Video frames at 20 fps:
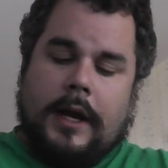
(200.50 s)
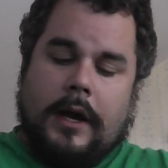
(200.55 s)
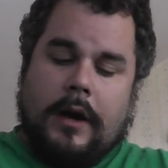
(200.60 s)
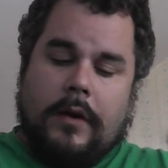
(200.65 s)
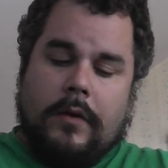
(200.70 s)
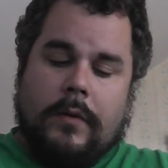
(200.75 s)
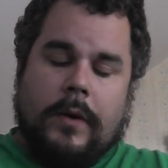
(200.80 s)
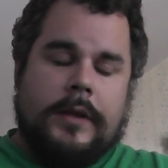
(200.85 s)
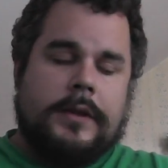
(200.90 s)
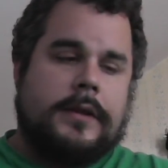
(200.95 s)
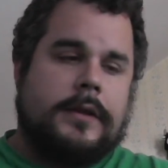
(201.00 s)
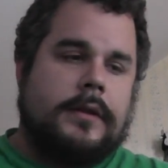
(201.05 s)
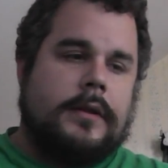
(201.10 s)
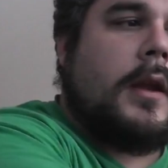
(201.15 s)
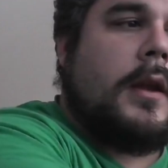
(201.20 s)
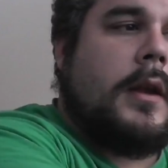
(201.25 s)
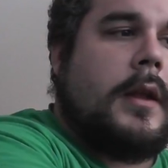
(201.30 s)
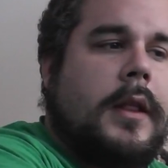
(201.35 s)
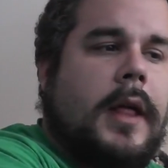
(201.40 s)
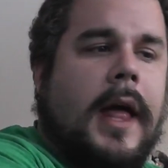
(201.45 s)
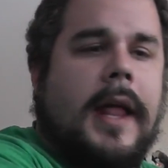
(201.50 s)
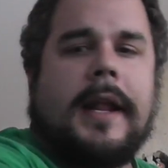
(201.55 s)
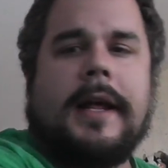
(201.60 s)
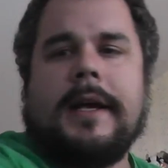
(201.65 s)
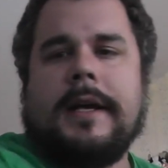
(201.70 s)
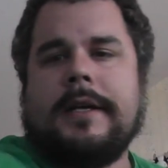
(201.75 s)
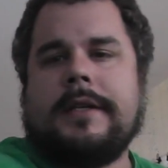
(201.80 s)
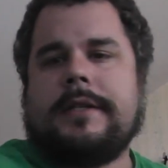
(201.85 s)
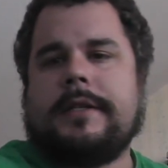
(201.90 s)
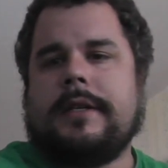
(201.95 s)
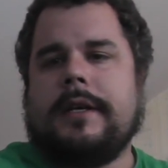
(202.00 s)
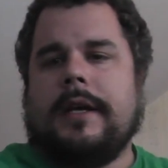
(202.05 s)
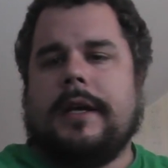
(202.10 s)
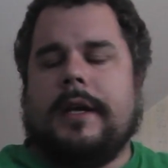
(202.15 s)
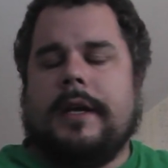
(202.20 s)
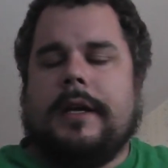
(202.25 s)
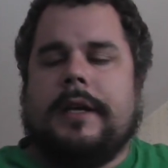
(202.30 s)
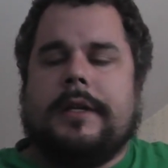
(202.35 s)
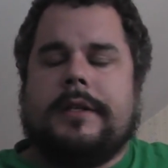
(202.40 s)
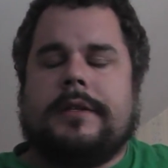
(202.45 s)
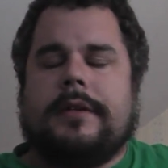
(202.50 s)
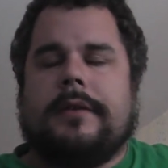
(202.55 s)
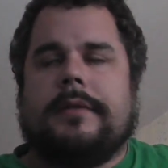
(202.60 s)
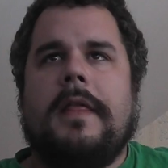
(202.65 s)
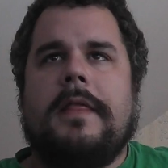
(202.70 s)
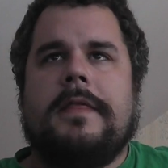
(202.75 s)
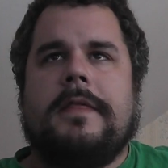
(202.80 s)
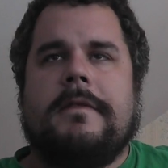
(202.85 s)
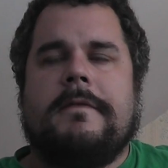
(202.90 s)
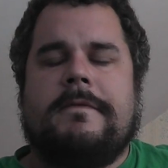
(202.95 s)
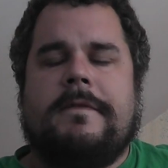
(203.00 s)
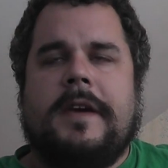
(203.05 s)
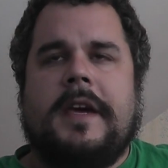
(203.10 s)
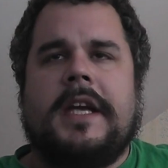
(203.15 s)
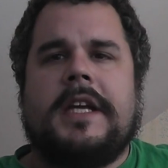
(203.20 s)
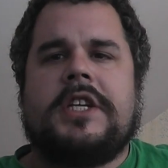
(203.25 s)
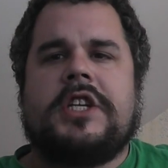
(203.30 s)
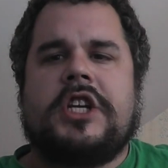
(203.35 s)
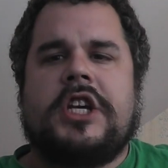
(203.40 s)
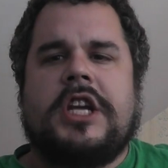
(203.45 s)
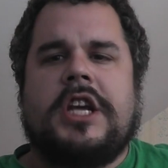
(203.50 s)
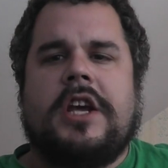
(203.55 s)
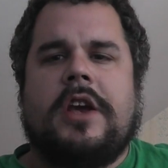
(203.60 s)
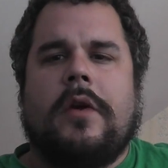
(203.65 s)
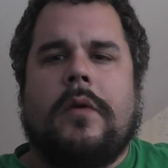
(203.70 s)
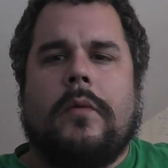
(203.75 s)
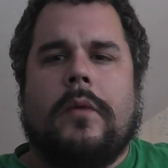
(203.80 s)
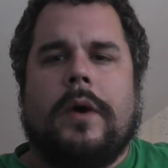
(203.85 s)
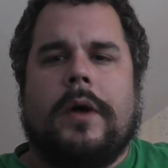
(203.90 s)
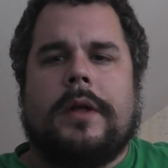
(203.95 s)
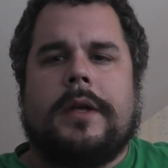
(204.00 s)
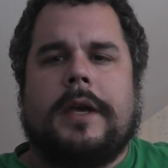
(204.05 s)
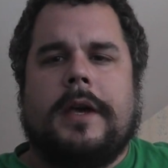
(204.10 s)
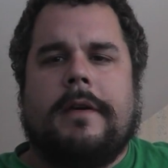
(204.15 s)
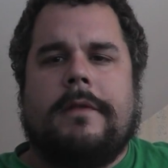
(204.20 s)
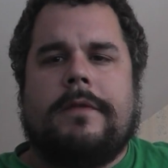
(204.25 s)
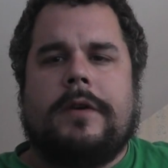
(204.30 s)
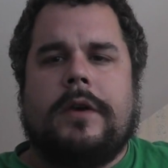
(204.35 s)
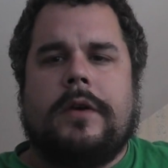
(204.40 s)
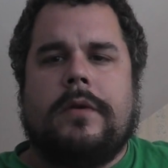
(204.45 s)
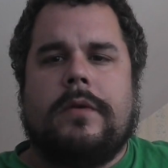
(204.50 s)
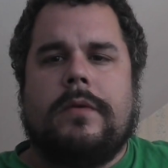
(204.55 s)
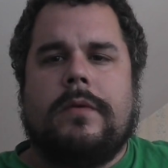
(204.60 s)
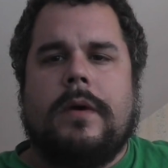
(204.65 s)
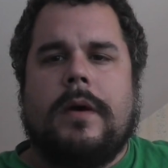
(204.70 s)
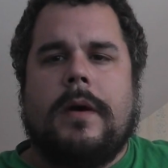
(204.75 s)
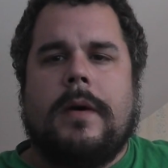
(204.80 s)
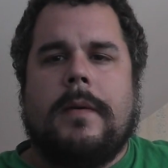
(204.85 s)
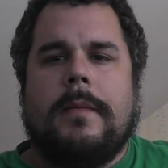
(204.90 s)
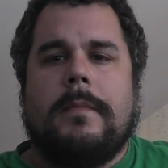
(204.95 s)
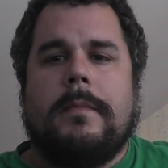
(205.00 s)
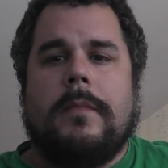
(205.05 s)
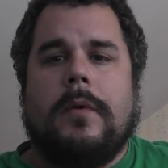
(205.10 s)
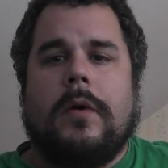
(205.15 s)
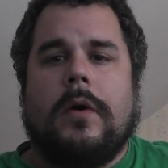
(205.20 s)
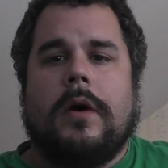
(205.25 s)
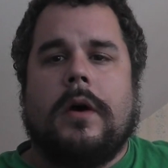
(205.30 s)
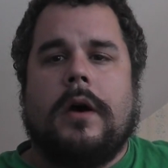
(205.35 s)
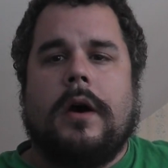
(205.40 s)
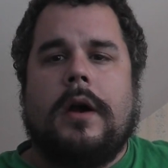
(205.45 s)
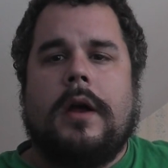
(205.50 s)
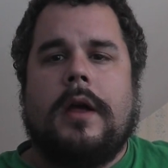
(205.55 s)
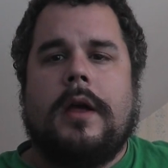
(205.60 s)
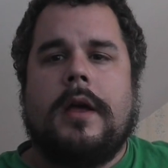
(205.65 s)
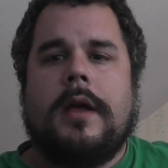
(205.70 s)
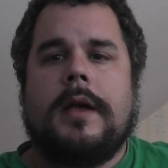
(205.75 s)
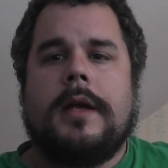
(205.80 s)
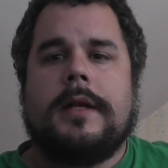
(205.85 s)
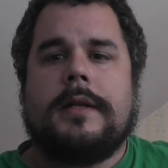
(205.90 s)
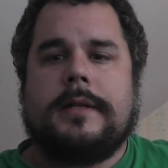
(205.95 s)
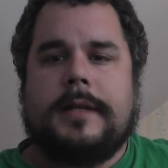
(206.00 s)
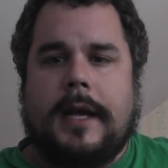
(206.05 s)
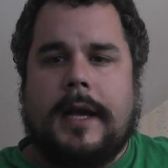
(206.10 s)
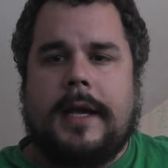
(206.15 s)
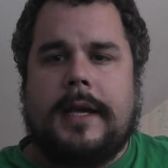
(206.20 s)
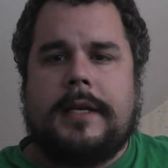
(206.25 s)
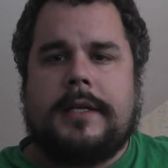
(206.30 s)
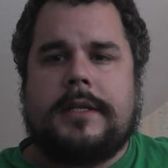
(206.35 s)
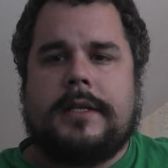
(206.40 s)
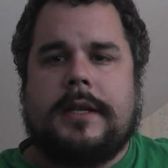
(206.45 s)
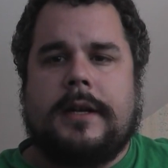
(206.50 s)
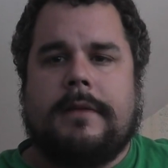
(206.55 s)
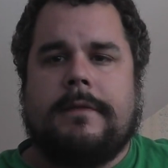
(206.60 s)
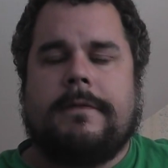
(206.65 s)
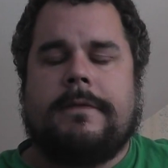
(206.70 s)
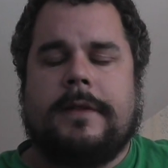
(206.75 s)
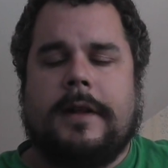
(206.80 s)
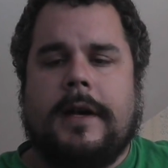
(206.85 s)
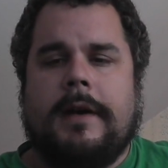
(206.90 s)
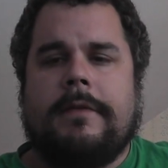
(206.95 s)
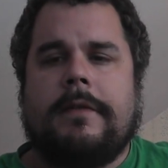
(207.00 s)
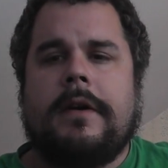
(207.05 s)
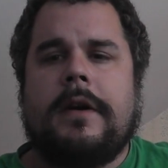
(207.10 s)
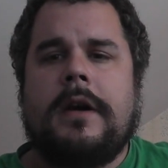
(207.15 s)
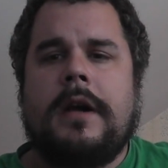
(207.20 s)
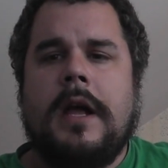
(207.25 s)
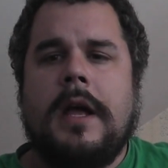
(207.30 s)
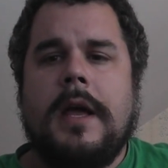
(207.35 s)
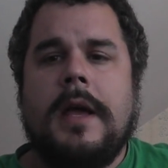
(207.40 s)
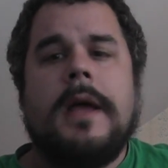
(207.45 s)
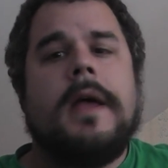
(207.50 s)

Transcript: Now what that is, is the VG will give you more taste and flavor.